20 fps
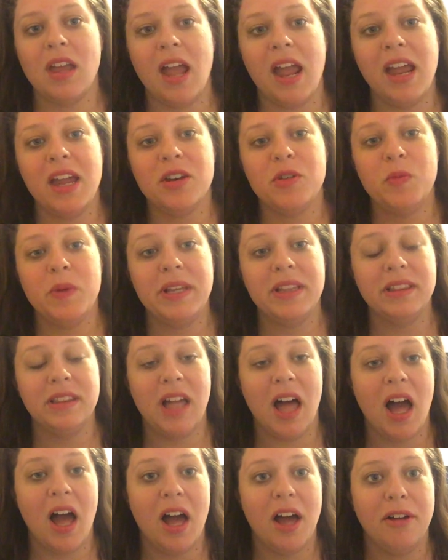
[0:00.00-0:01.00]
And we
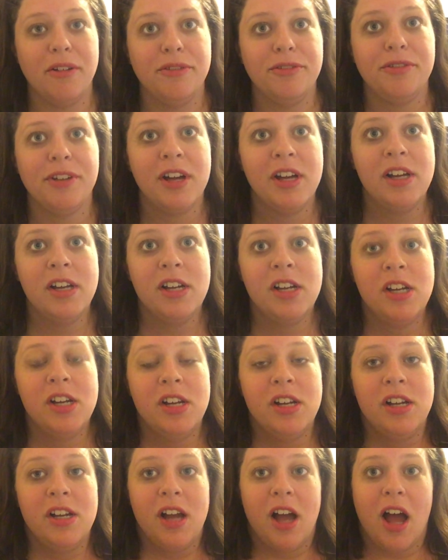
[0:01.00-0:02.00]
love
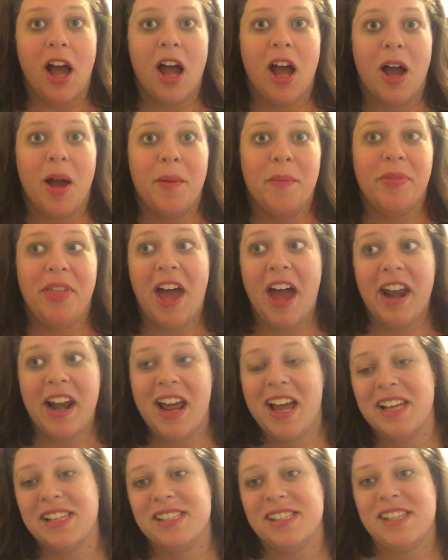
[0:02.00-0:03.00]
that
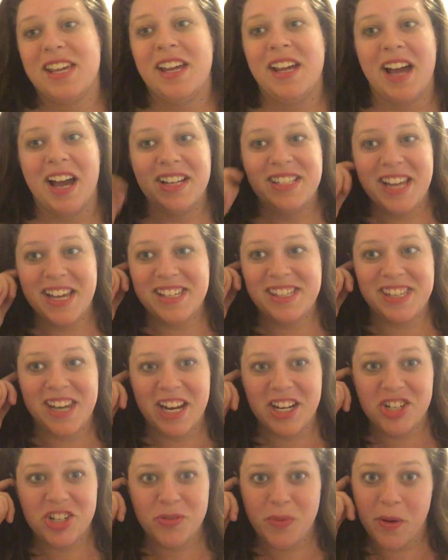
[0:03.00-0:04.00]
as a
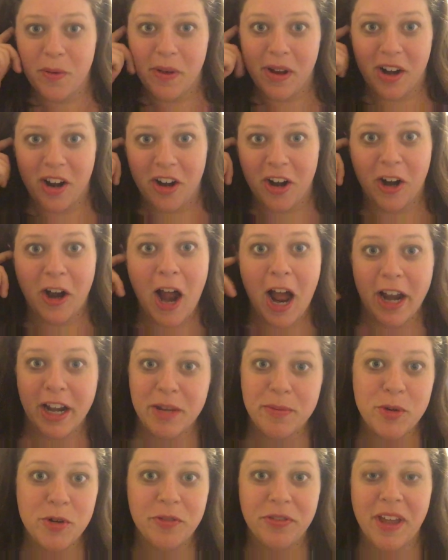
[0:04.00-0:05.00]
destination. We went on our
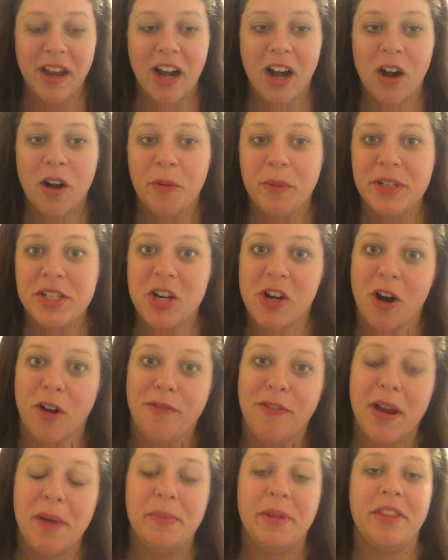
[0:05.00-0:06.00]
honeymoon there, and we took our
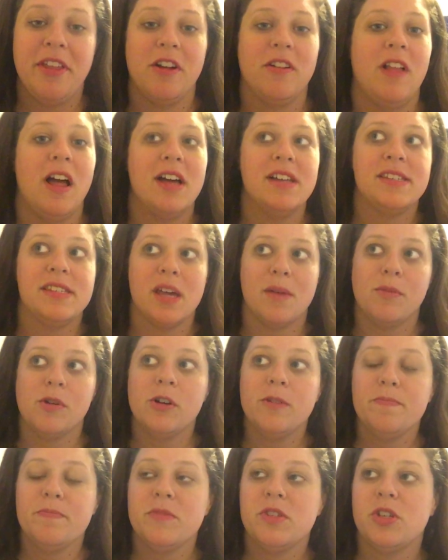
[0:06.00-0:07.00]
family there last summer.
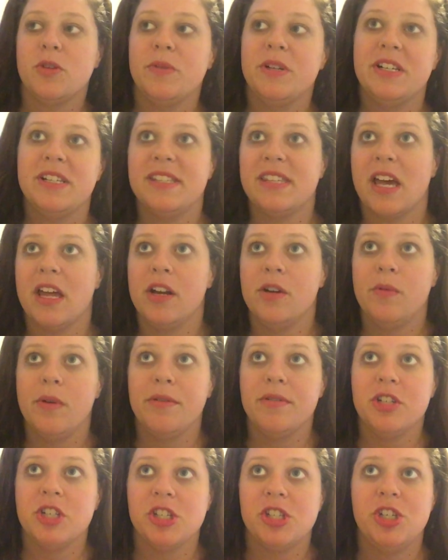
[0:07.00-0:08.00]
And so we decided we
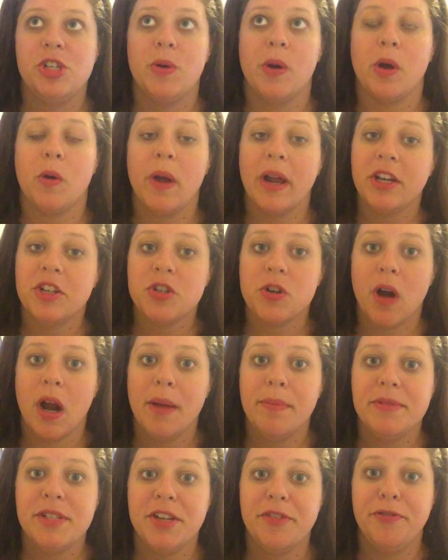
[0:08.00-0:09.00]
would just do a quick
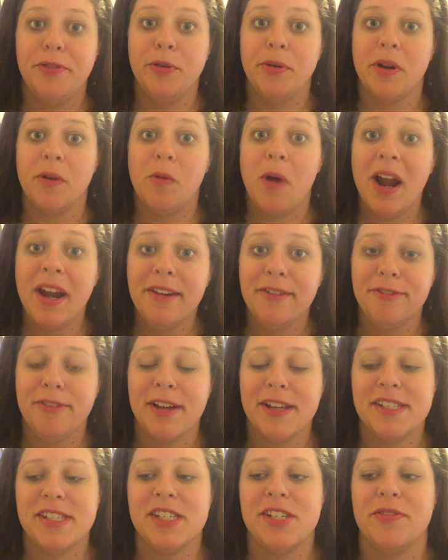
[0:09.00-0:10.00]
trip to Food and Wine
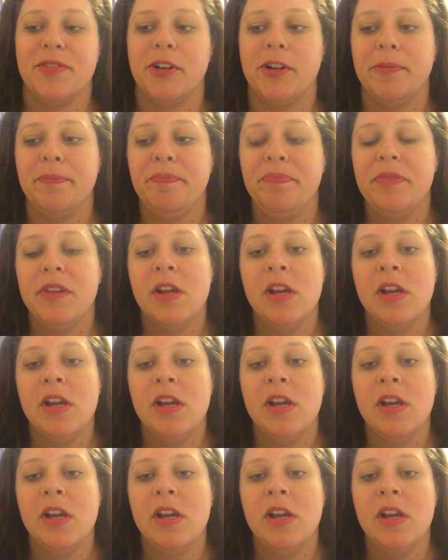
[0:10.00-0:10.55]
Festival.